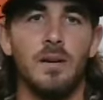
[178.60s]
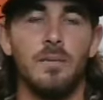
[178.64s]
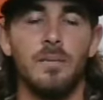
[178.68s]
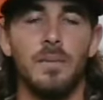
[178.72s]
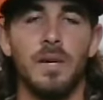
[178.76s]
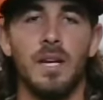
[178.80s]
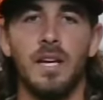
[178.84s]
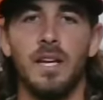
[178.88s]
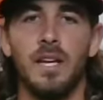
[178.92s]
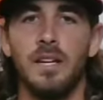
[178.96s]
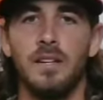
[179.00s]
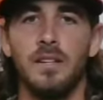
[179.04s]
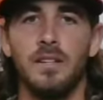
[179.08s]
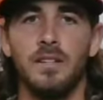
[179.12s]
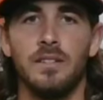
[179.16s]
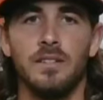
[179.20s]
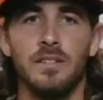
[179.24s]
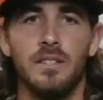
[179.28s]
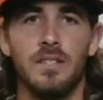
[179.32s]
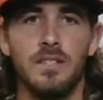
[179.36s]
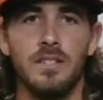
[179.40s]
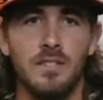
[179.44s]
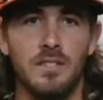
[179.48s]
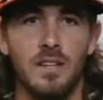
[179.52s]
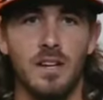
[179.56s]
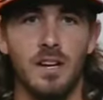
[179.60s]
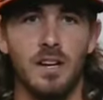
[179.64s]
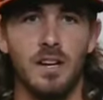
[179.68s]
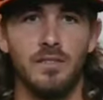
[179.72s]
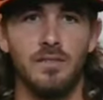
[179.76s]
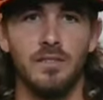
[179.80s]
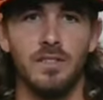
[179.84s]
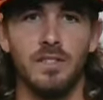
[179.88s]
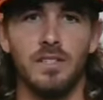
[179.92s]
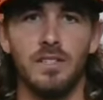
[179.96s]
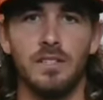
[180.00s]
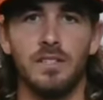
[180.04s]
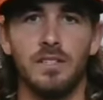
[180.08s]
and
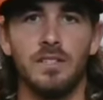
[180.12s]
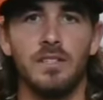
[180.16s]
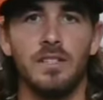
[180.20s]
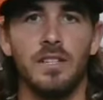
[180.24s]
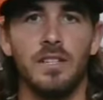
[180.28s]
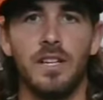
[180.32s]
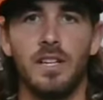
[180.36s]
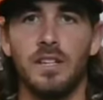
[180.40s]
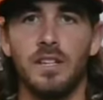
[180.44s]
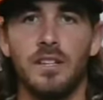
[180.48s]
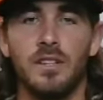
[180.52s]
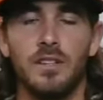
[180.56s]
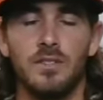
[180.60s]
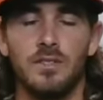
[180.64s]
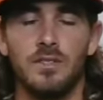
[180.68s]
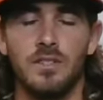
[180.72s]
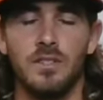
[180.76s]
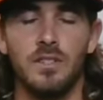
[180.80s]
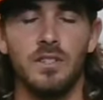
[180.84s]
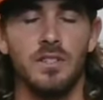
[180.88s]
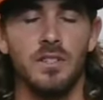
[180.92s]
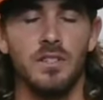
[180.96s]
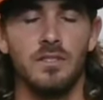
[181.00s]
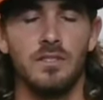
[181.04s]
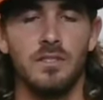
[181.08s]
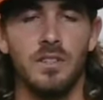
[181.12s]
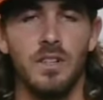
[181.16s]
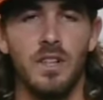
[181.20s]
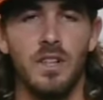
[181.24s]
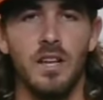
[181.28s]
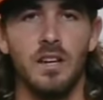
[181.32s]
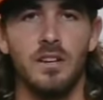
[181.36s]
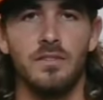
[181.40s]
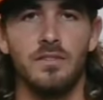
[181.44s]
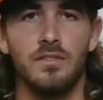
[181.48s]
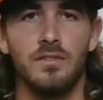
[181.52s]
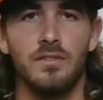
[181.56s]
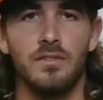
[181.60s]
Asaf, and there's a
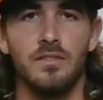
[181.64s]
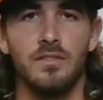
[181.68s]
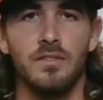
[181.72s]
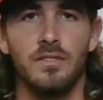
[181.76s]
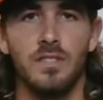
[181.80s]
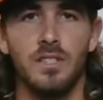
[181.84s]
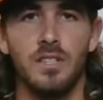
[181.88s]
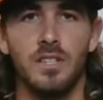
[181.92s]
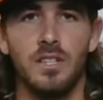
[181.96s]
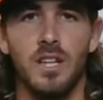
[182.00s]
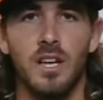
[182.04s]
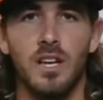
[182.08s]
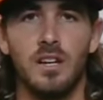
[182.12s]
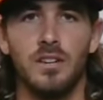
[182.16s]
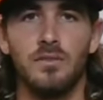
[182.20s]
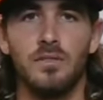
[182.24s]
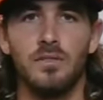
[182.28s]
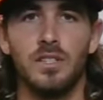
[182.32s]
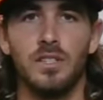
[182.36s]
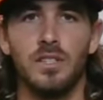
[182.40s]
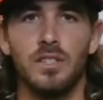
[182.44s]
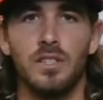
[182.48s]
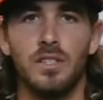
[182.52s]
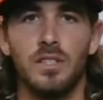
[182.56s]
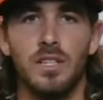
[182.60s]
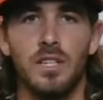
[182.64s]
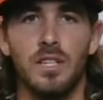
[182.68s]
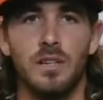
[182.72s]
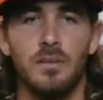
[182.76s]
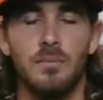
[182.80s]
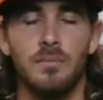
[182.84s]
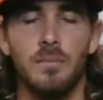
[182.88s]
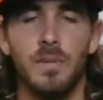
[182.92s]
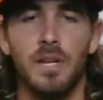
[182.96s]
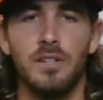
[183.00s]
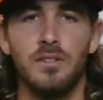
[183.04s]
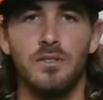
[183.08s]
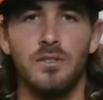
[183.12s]
lot of good
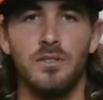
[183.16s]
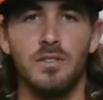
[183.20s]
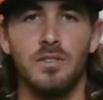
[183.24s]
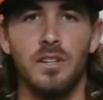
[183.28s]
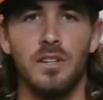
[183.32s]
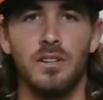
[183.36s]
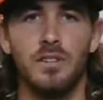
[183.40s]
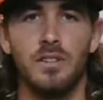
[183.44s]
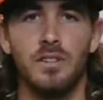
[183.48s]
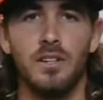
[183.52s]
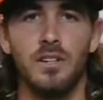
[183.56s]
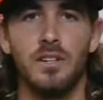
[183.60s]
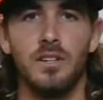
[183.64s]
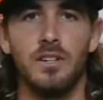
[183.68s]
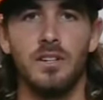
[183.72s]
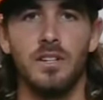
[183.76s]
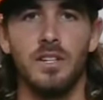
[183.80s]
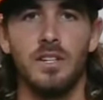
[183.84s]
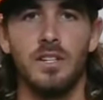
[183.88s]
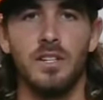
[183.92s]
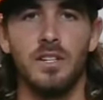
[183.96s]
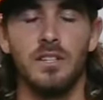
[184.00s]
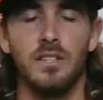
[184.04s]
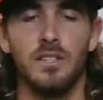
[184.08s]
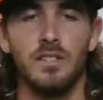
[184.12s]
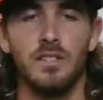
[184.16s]
mentors out there, and